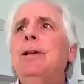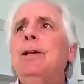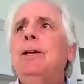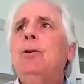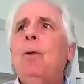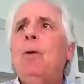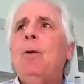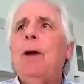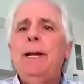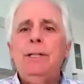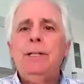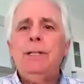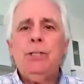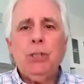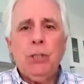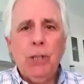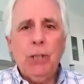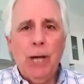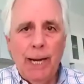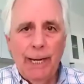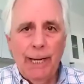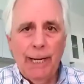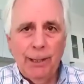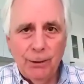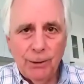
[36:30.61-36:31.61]

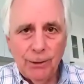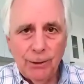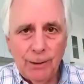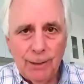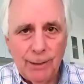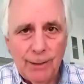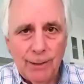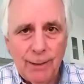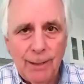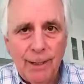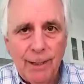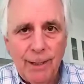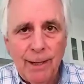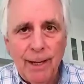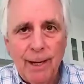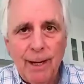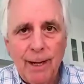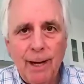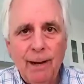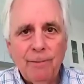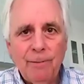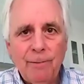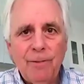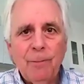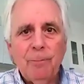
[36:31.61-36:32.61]
grandchild
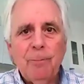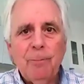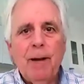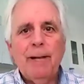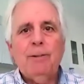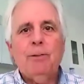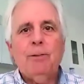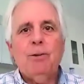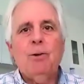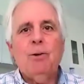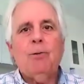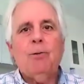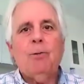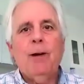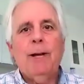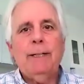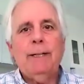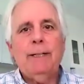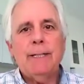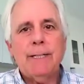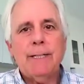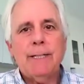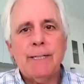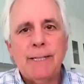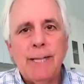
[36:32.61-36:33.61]
of the
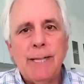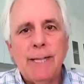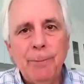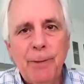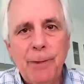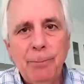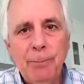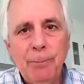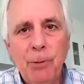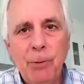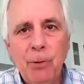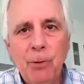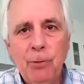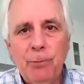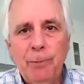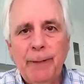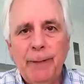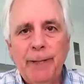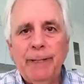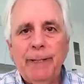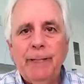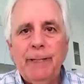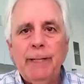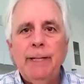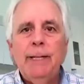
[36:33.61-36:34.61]
microcredit summit
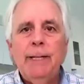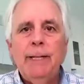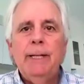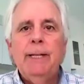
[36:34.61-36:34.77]
movement